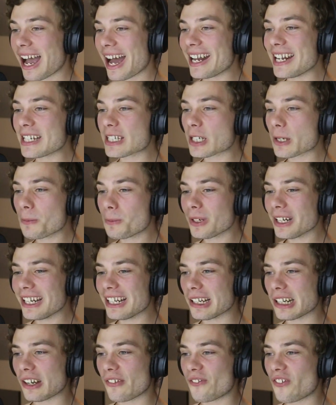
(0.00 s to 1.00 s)
And he's
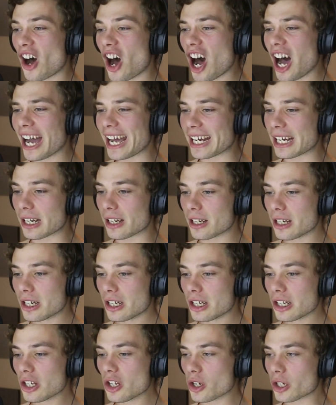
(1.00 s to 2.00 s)
completely fine.
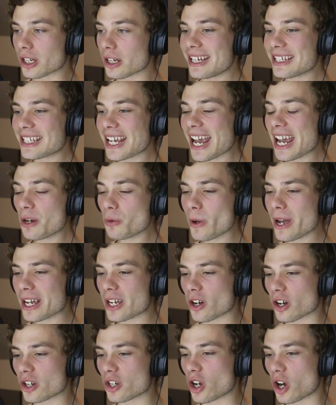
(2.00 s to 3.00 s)
Look, his headwear
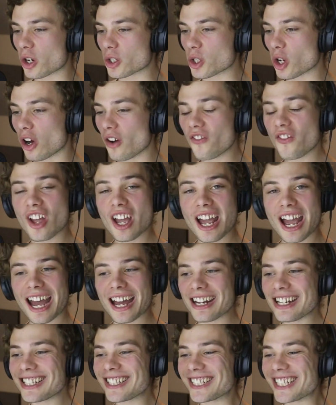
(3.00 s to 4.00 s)
got knocked off,
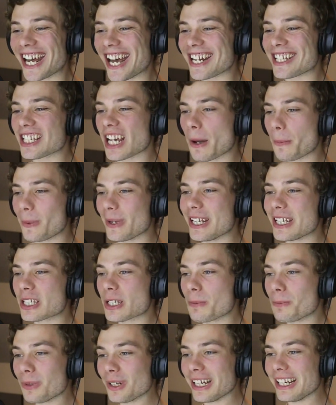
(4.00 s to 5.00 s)
and he stands up and he's
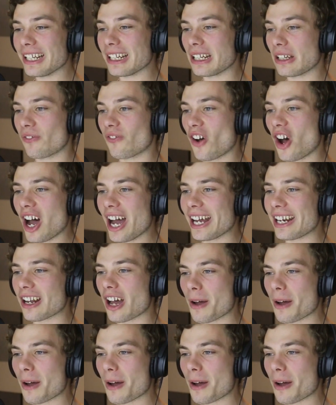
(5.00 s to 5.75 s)
completely fine.